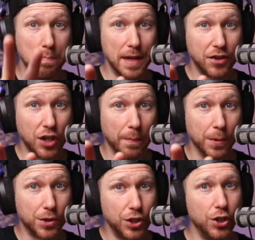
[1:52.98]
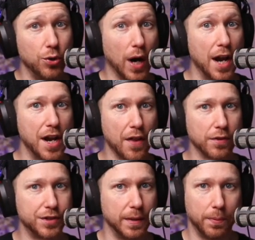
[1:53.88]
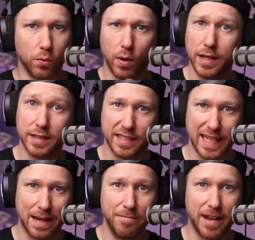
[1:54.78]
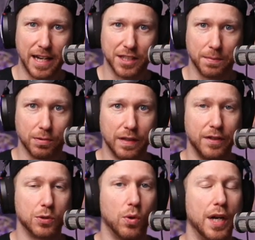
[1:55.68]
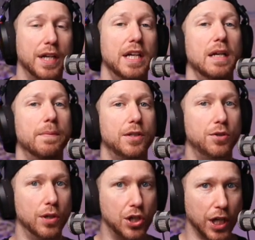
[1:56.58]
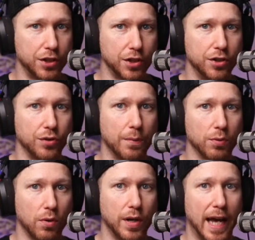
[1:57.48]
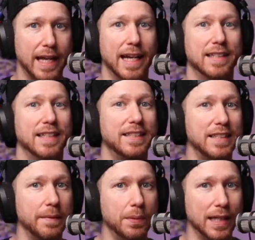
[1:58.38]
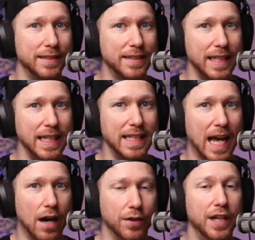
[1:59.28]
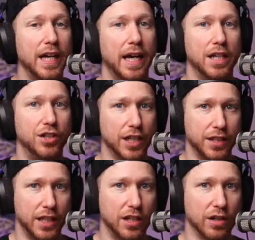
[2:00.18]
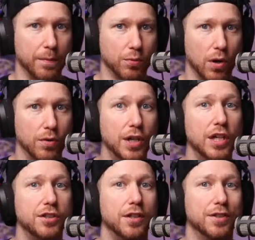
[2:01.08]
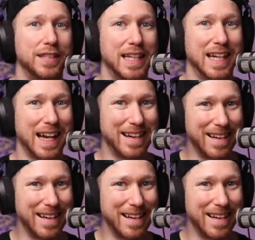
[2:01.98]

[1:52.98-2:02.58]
Myth number 2, another simple one, same vein as the previous one, but to adjust your drum throne height, it is as simple as sitting down and adjusting the drum throne so you're sitting at